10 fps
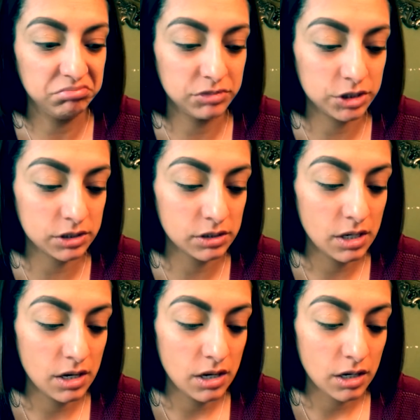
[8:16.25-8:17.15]
just
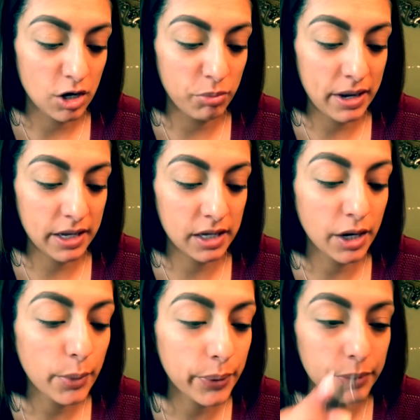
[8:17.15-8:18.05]
go back in
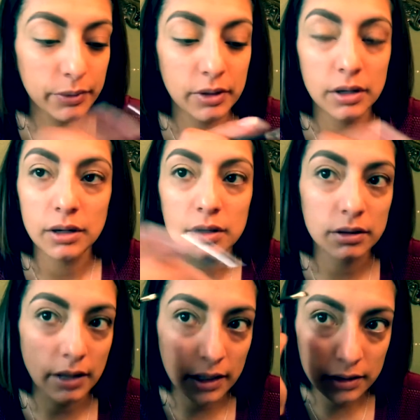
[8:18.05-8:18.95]
it
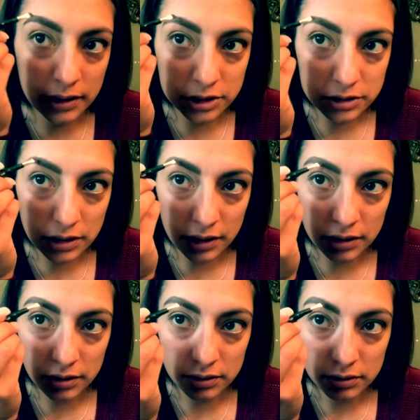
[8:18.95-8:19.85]
lightly and just kind of